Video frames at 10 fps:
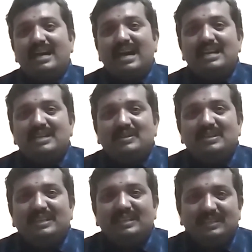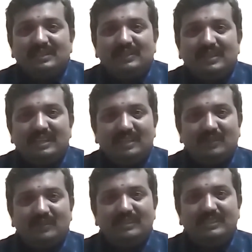and you learn to
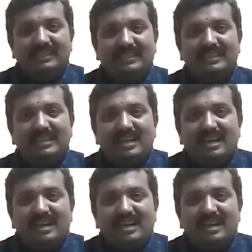control the